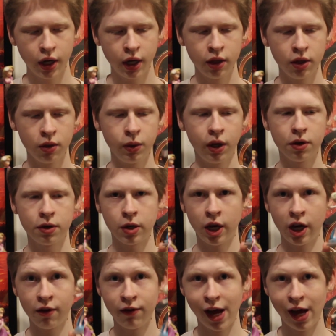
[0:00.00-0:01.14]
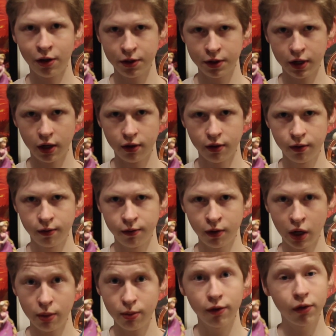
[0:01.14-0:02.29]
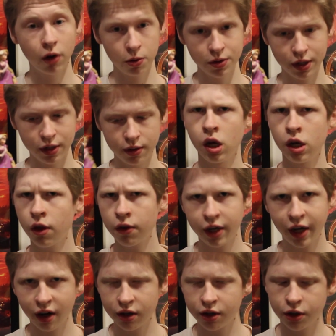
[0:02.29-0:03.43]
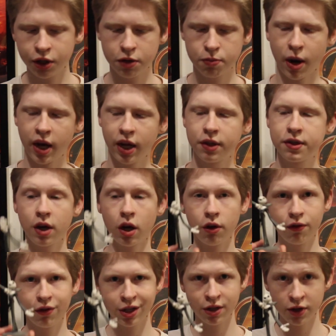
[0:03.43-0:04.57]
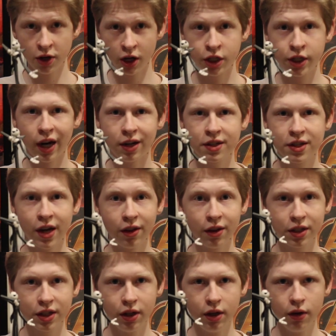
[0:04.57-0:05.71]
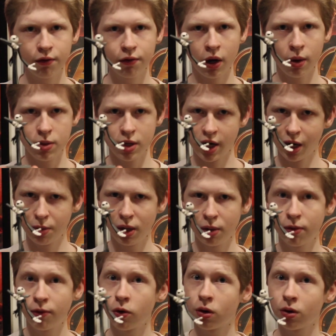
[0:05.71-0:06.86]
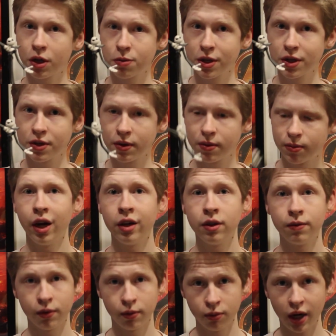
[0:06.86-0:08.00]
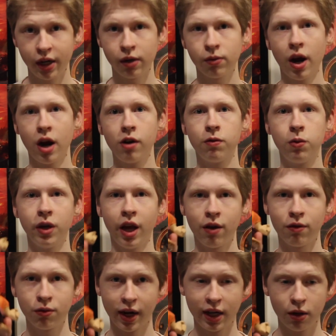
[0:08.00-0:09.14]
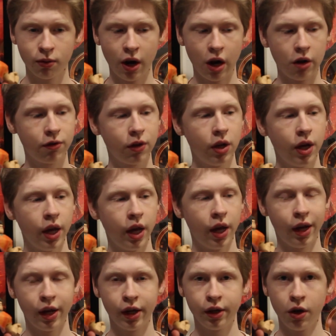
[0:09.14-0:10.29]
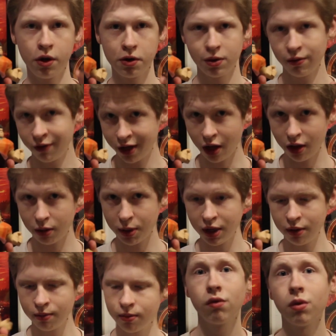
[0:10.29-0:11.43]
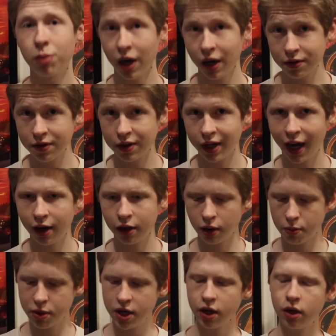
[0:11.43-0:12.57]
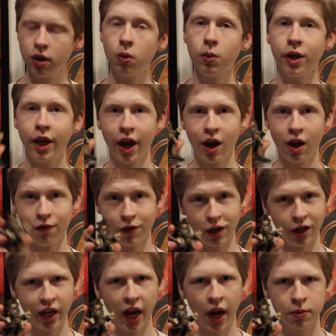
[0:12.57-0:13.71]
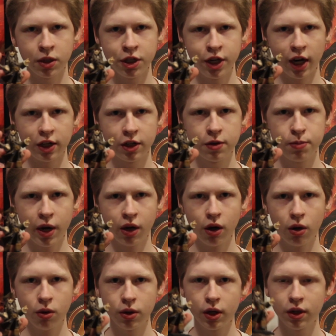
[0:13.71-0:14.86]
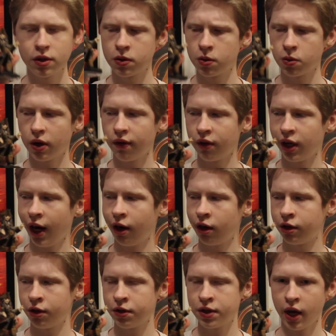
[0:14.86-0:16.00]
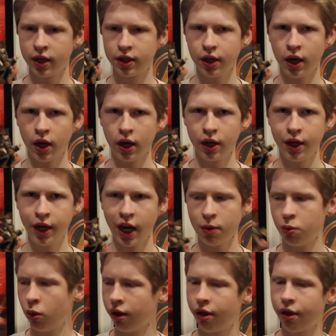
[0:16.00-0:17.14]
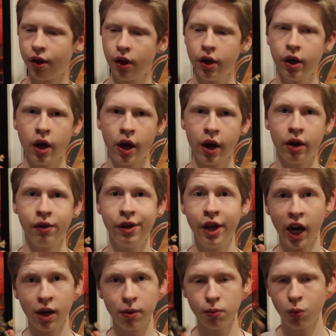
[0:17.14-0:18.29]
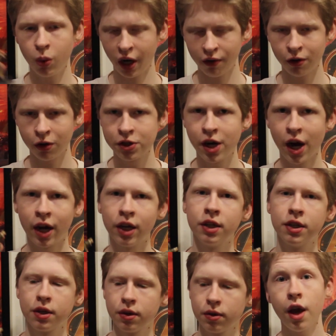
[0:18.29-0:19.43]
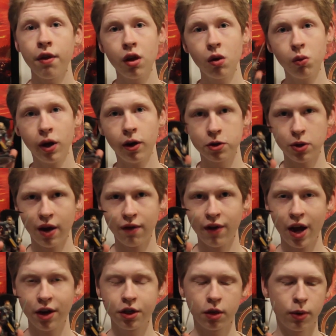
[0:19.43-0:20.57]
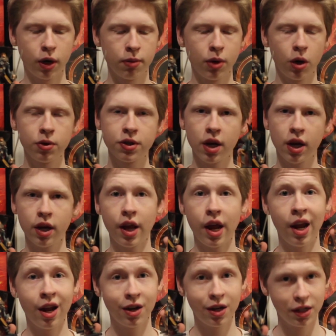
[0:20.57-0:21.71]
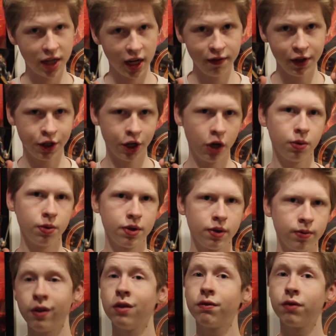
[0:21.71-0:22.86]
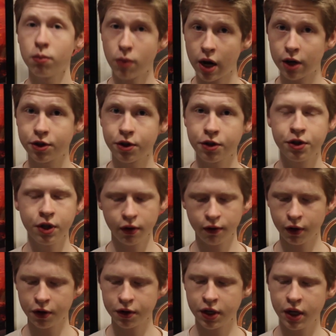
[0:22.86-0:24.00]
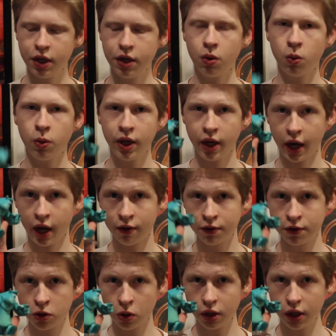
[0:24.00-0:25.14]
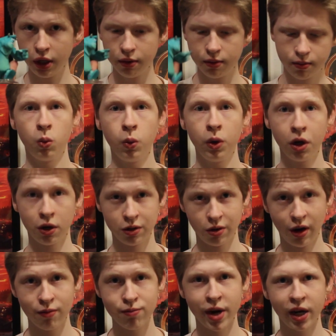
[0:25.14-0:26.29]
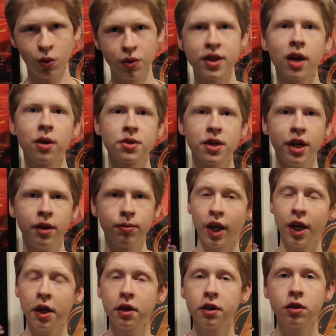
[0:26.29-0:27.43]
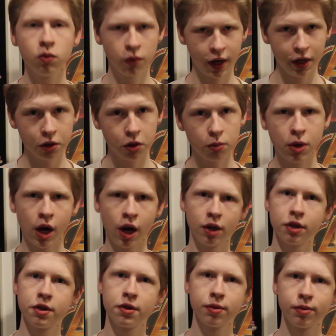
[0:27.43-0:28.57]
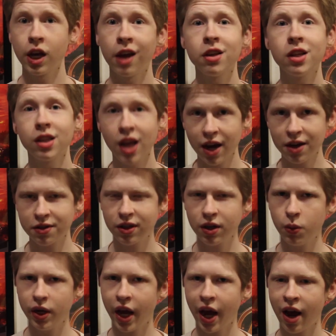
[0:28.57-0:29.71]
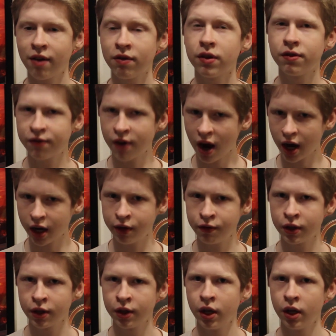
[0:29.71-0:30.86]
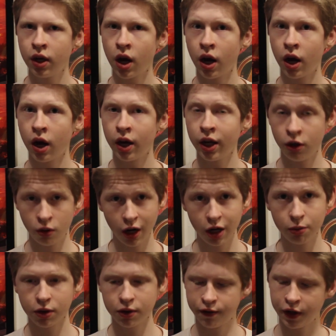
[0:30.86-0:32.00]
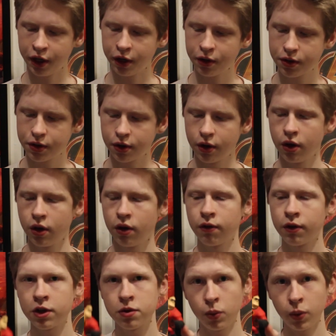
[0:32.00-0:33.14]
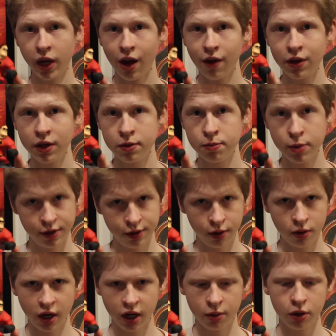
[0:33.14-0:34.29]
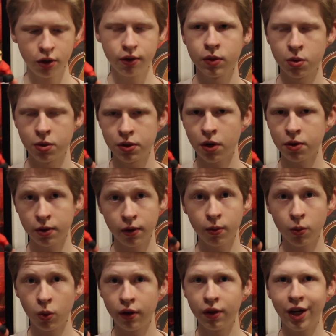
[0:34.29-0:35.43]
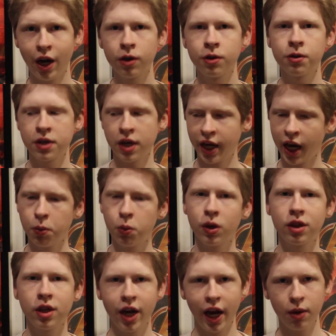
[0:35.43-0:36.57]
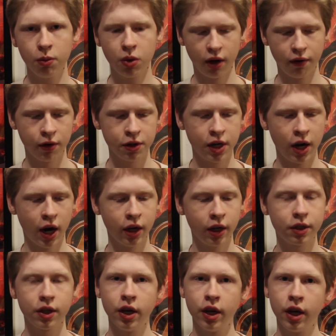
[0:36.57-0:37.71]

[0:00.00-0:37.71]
And then we also have Elsa from Frozen. Another character just by itself is Jack Skellington from The Nightmare Before Christmas. And then from Wreck-It Ralph, we have Wreck-It Ralph and also Vanellope. From Pirates of the Caribbean, we have Captain Jack Sparrow. This is one of the characters that came with the game when I first got it. And then we also have Hector Barbosa and Davy Jones. And then from Monsters University, we have Sully. We also have Mike Wazowski and Randall Boggs. And then lastly, we have 5 Incredibles figures. First one we have is Mr. Incredible. This was also one of the characters that came with the game when I first got it.